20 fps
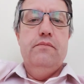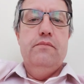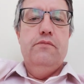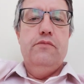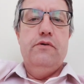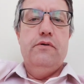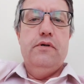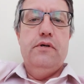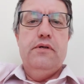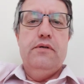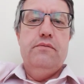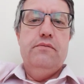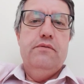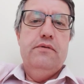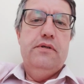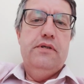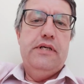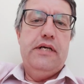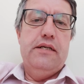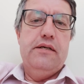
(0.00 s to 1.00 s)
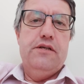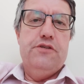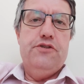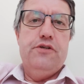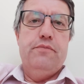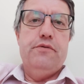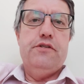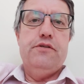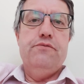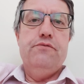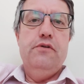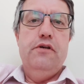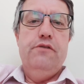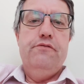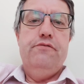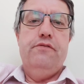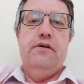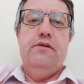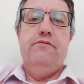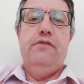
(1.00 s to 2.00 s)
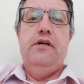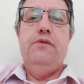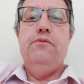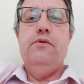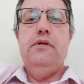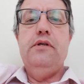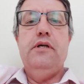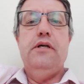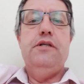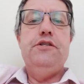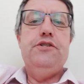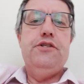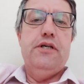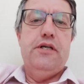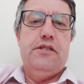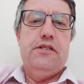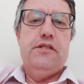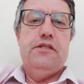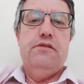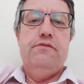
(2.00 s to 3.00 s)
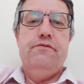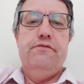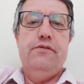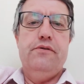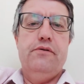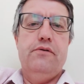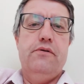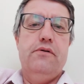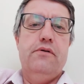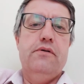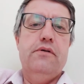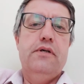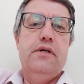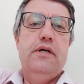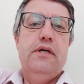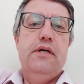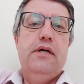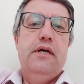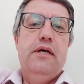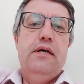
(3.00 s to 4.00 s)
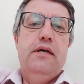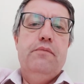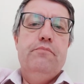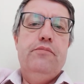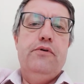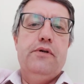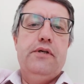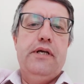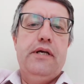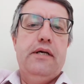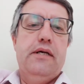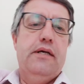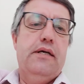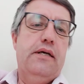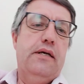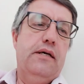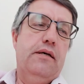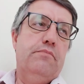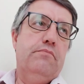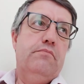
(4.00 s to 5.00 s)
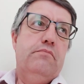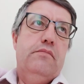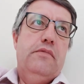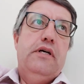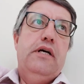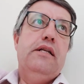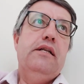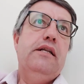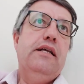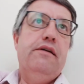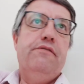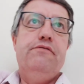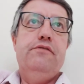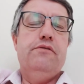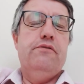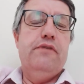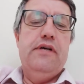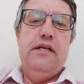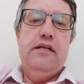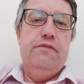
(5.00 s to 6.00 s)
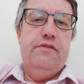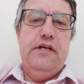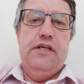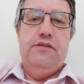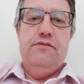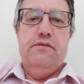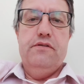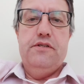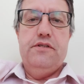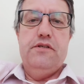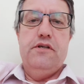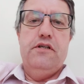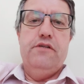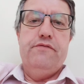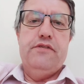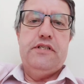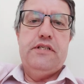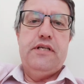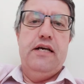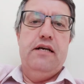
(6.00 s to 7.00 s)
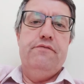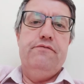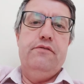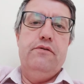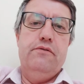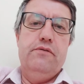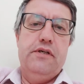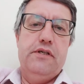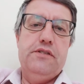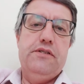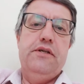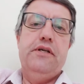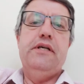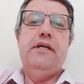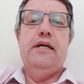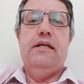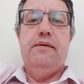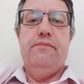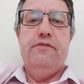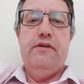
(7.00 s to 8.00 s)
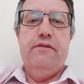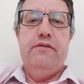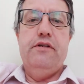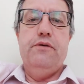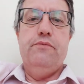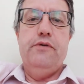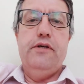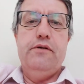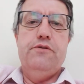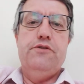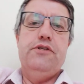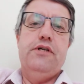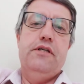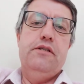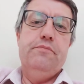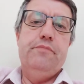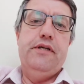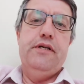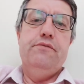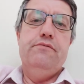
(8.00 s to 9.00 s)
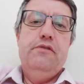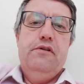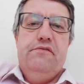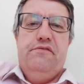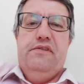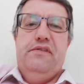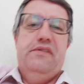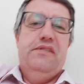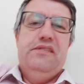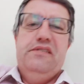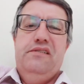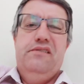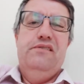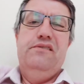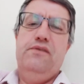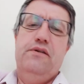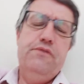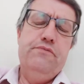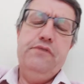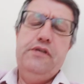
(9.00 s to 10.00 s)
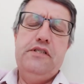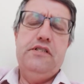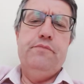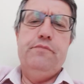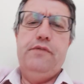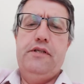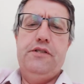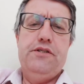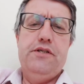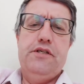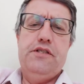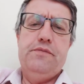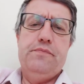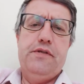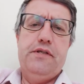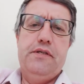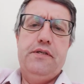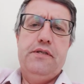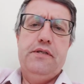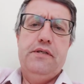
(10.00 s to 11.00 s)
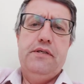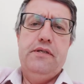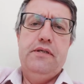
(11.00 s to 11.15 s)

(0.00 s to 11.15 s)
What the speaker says: were getting a job as a roofer, they wouldn't adjust for putting a lift or elevator on the side of a scaffolding so you can get up there in your wheelchair to be a roofer. It's not a reasonable adjustment.